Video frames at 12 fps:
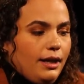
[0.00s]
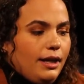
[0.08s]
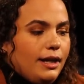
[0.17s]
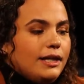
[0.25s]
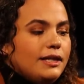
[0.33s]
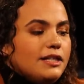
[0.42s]

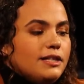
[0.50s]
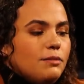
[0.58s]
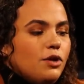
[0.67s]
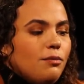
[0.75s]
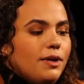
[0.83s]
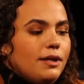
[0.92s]
And in this
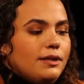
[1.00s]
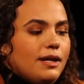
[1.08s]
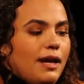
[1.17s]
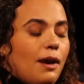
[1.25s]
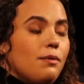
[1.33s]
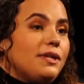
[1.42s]
moment,
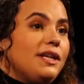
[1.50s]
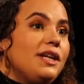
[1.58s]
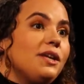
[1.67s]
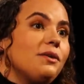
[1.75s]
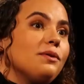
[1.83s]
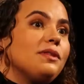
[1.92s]
I would
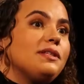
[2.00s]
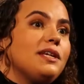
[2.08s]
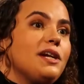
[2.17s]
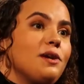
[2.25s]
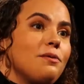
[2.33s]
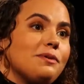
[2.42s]
hear the
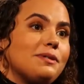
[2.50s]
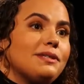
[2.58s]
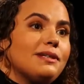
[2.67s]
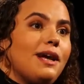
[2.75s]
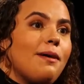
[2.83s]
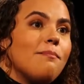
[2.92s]

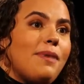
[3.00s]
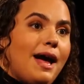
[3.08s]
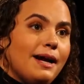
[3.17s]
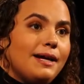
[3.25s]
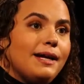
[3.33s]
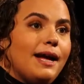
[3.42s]
terrorists come
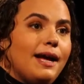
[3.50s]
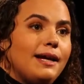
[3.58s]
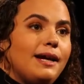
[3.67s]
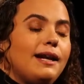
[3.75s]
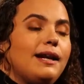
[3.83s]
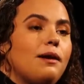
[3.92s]
back again,
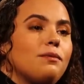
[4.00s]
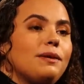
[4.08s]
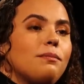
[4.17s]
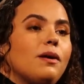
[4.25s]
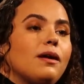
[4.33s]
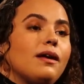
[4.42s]
and I would
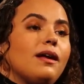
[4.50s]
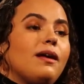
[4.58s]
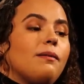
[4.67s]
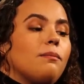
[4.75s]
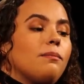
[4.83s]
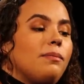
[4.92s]

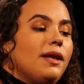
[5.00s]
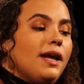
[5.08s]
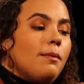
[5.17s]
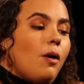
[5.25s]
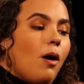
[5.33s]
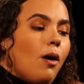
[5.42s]
pick
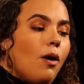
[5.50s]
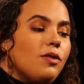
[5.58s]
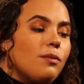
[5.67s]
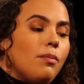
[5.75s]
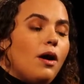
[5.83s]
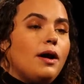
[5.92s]
up all
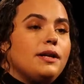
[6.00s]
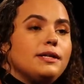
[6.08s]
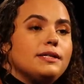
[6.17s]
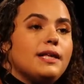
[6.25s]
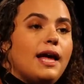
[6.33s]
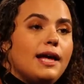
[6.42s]
the
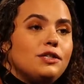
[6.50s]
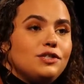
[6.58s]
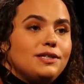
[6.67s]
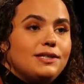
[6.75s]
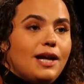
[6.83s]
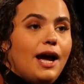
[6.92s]
bodies that had
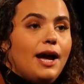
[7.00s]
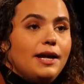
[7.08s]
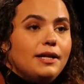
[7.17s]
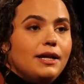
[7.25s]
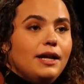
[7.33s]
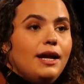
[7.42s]
just
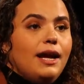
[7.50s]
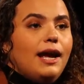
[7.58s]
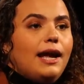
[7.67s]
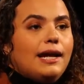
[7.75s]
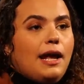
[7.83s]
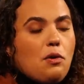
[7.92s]
died,
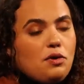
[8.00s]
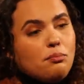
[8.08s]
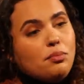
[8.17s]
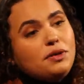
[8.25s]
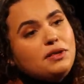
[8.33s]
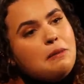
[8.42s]
and I would
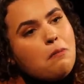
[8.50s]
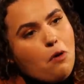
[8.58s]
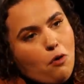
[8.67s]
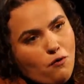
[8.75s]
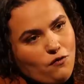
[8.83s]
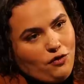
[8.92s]
put them
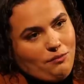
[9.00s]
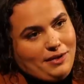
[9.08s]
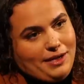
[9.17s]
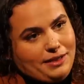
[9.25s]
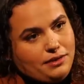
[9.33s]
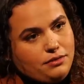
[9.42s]
over
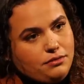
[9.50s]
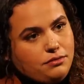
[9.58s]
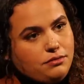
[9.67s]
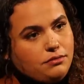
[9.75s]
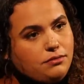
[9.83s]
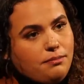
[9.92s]
me
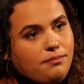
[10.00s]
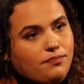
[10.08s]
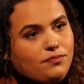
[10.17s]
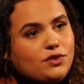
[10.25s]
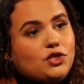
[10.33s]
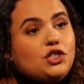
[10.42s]
to
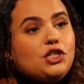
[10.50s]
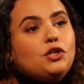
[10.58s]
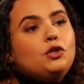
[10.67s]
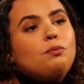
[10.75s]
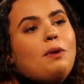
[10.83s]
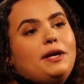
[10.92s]

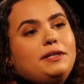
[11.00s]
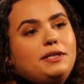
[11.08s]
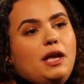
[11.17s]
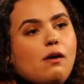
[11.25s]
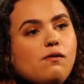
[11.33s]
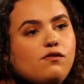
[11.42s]
shield
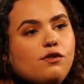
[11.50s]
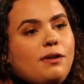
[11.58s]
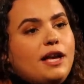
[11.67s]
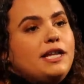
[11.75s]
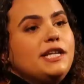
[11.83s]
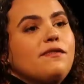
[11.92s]
myself from
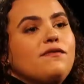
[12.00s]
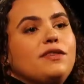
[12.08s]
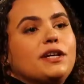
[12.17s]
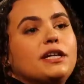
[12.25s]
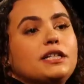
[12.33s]
any of the